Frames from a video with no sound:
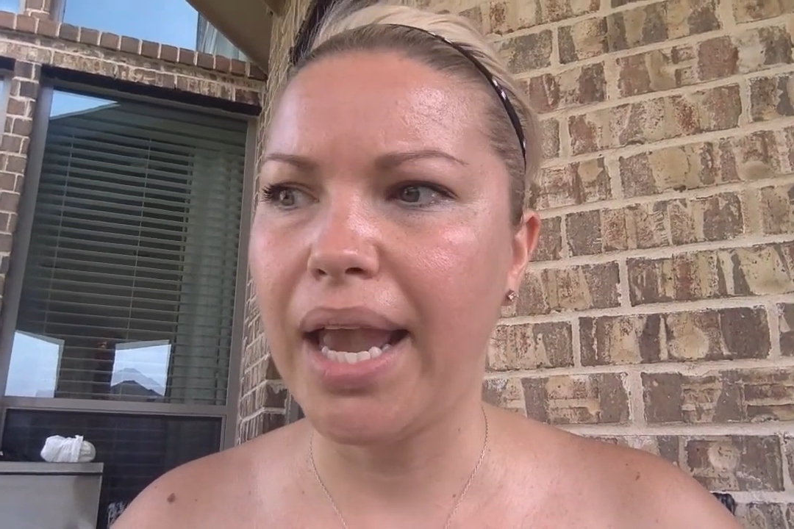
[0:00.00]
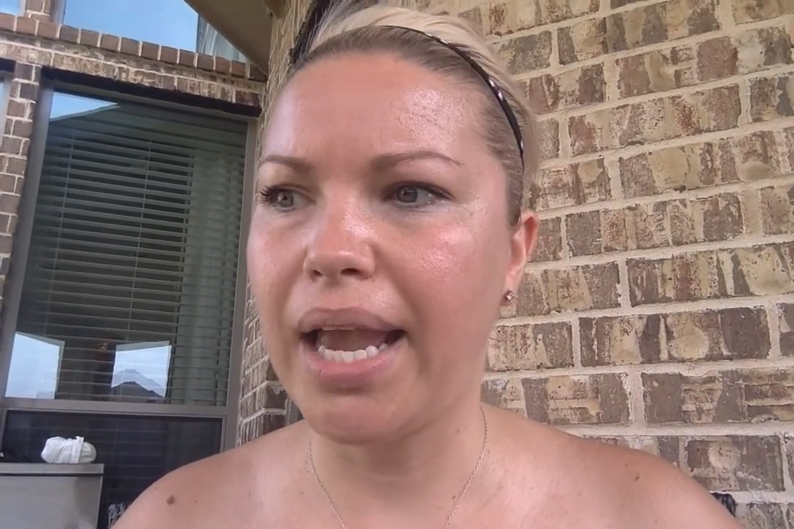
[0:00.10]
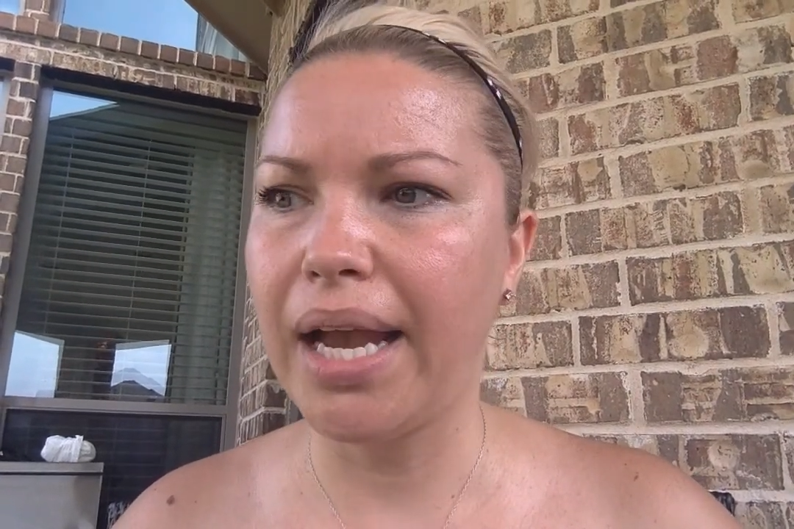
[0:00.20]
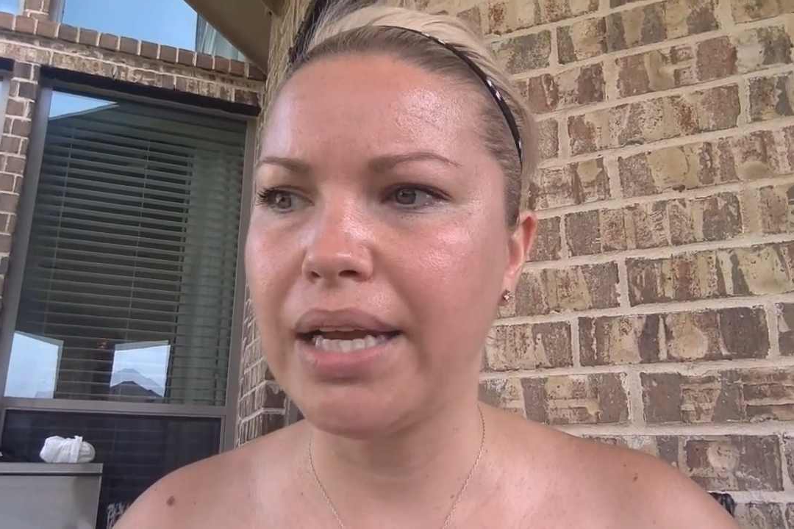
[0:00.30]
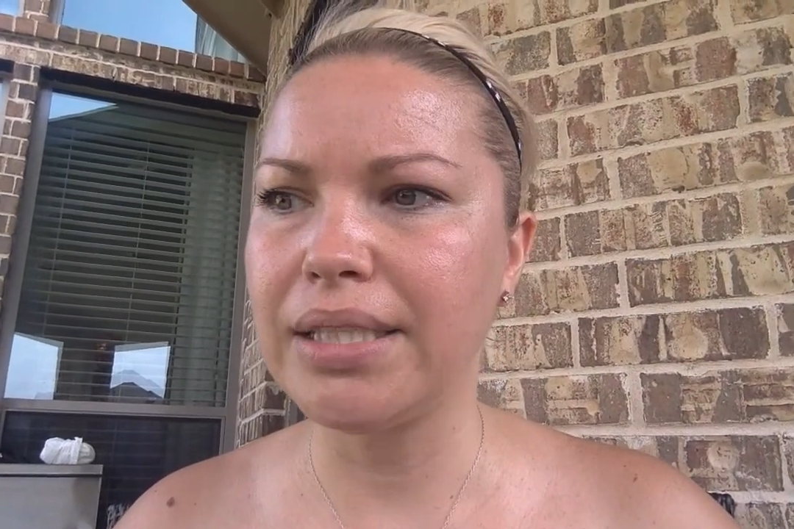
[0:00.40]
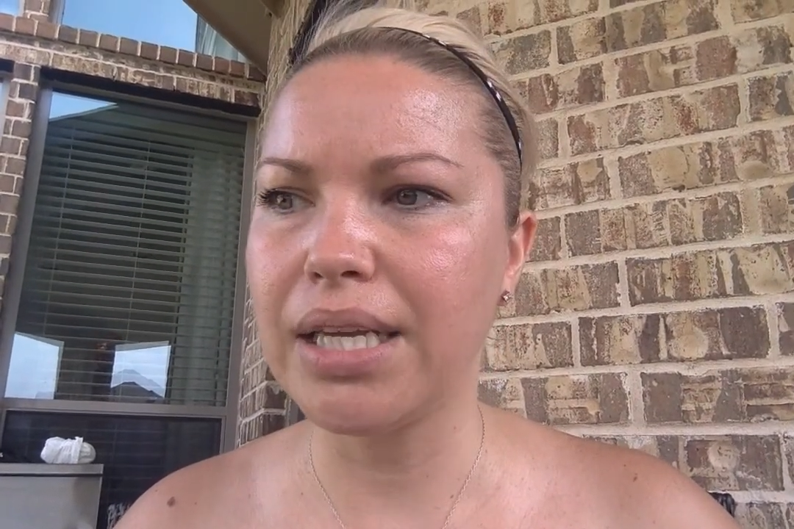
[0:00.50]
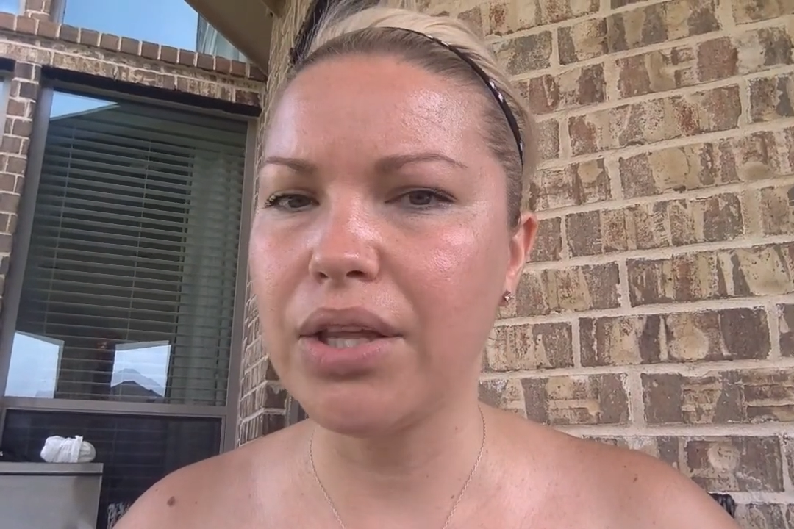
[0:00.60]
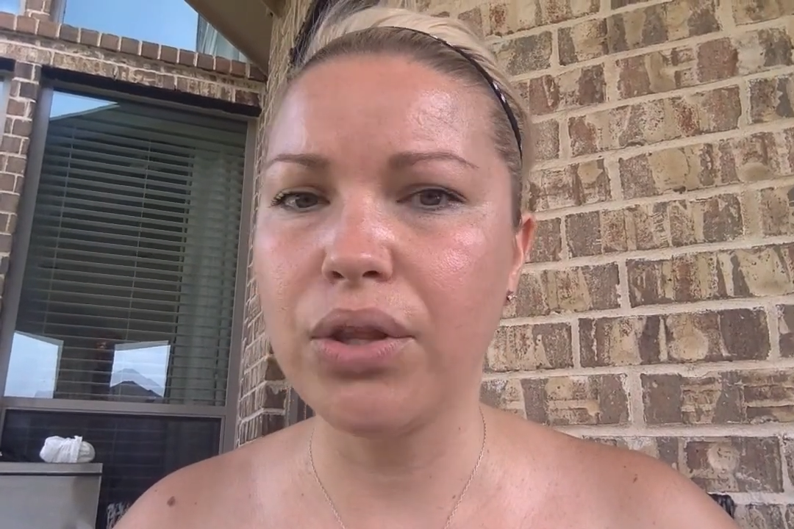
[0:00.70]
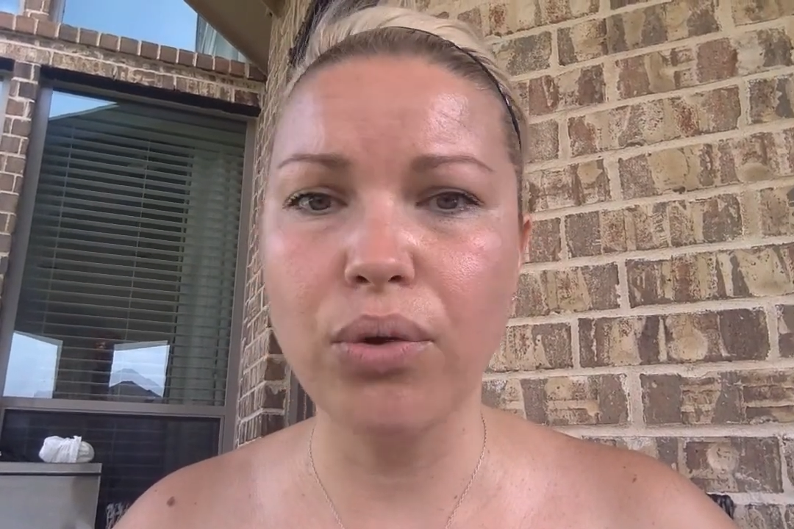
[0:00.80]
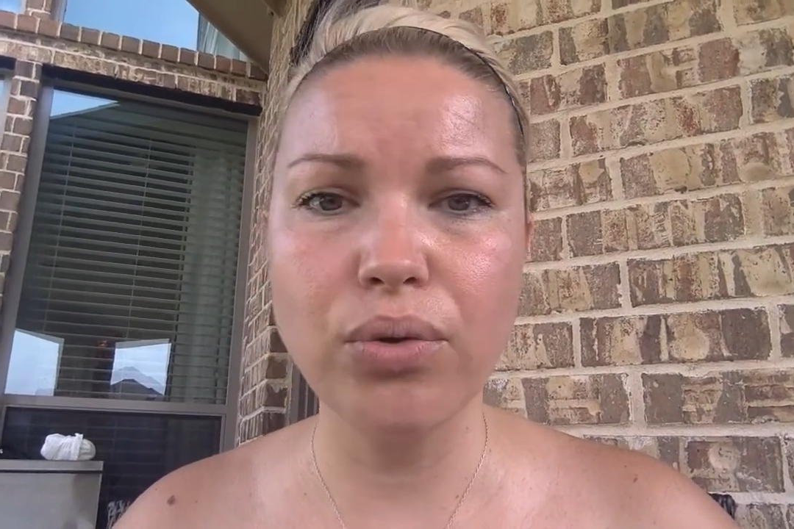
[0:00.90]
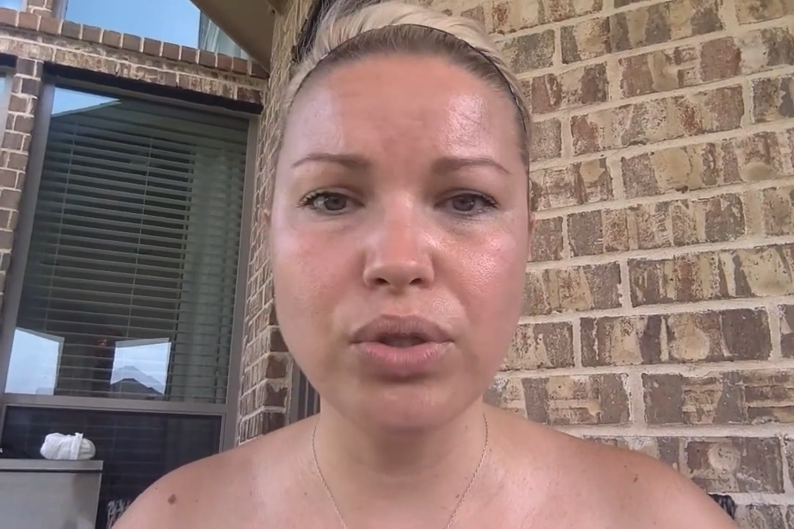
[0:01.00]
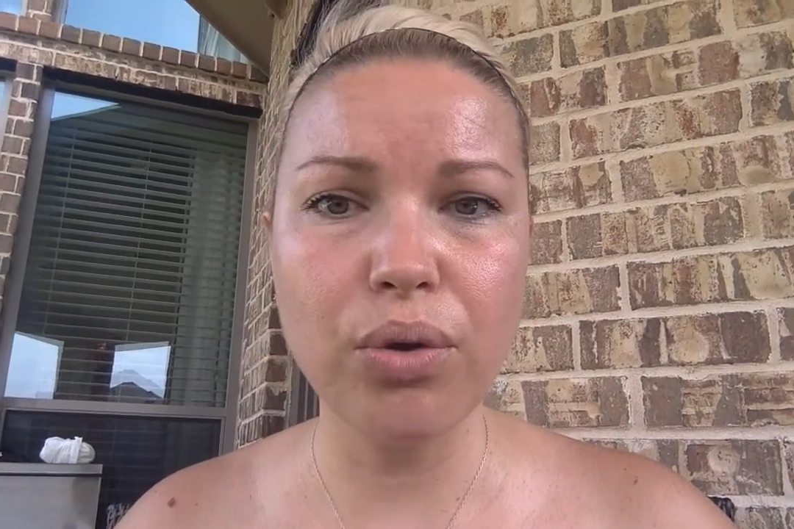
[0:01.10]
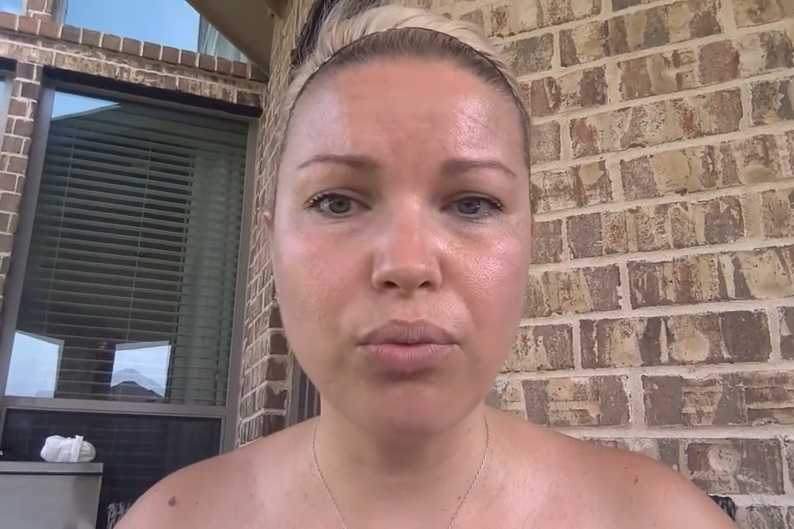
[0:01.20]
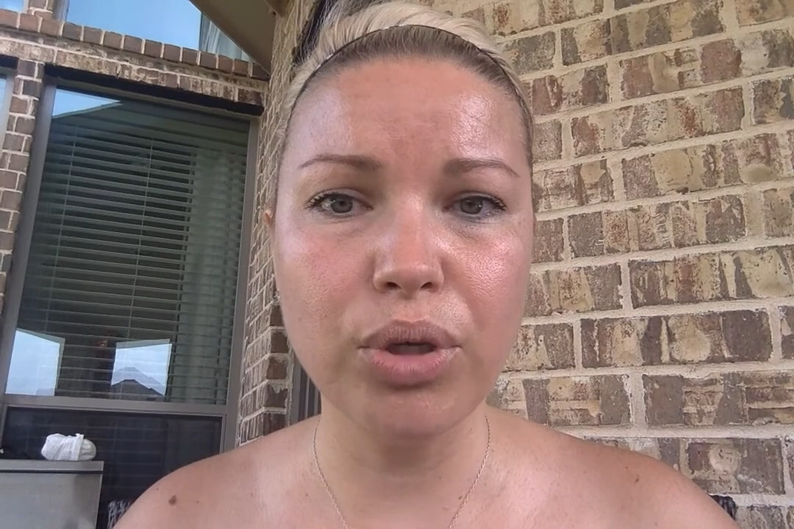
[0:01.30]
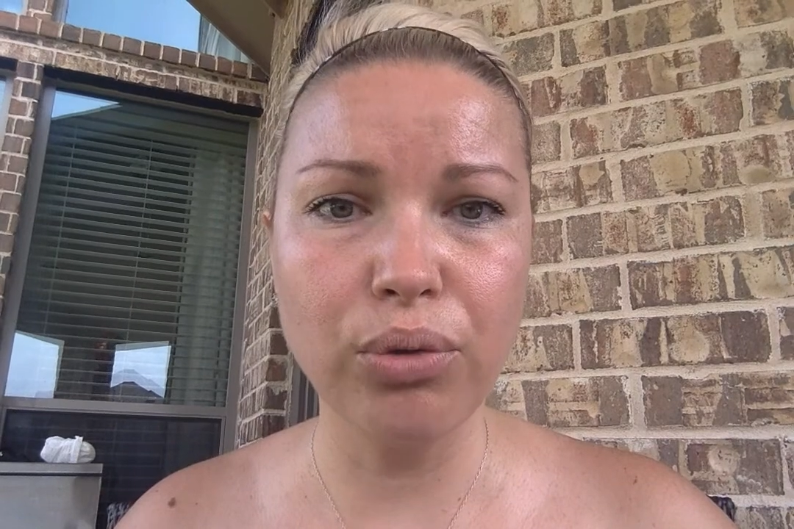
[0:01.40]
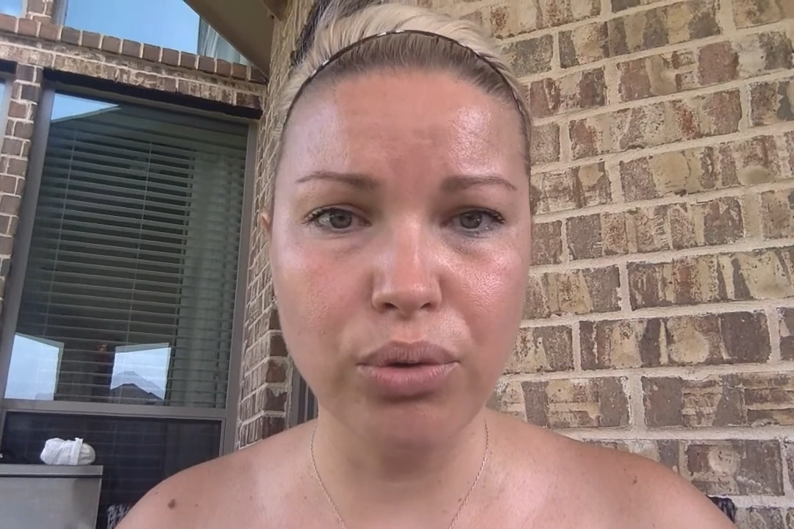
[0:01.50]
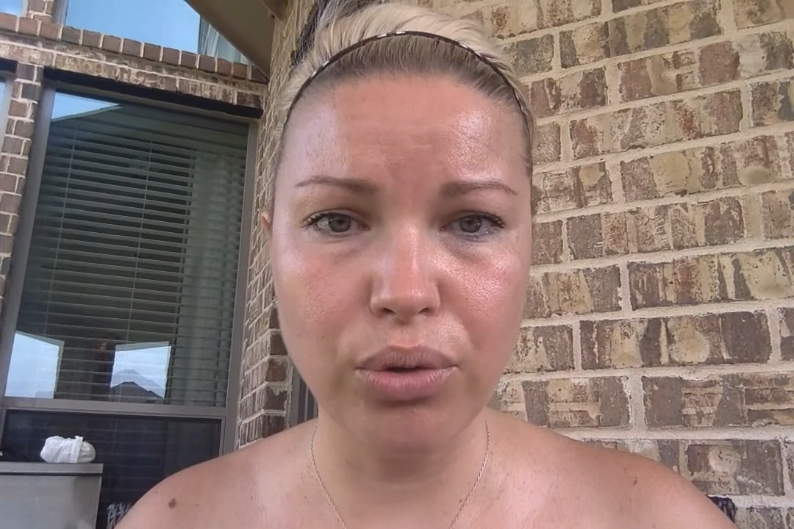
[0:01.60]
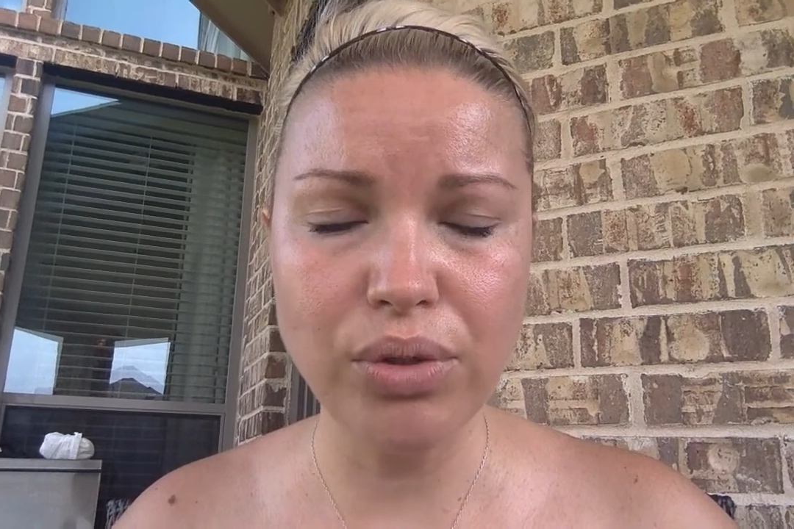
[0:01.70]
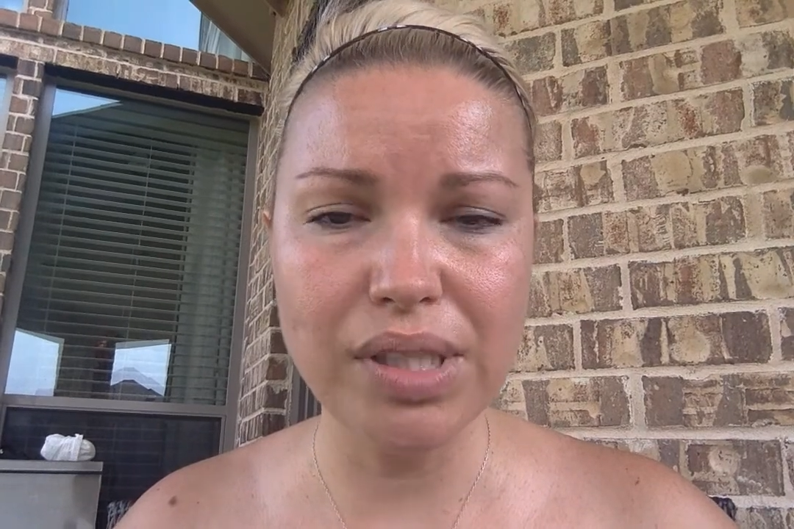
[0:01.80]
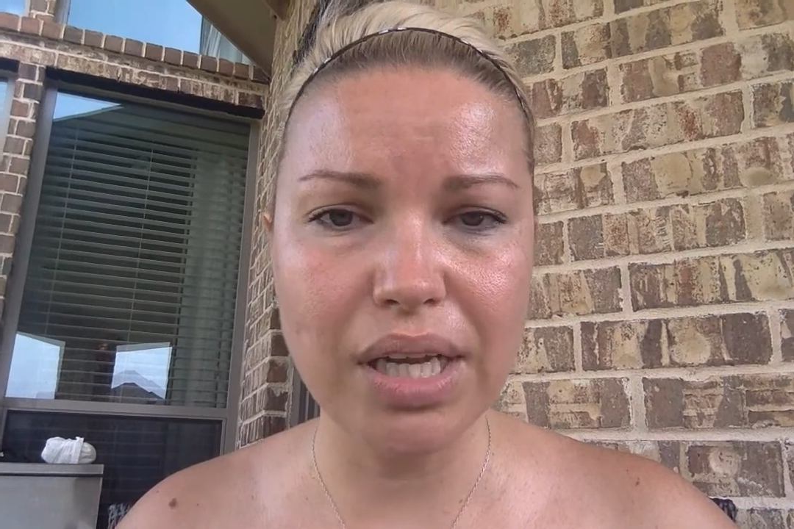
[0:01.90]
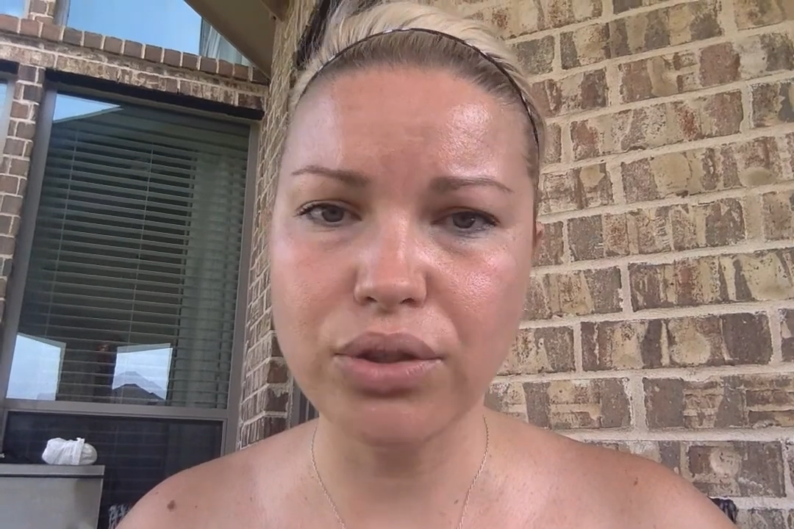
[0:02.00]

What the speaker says: and those recruits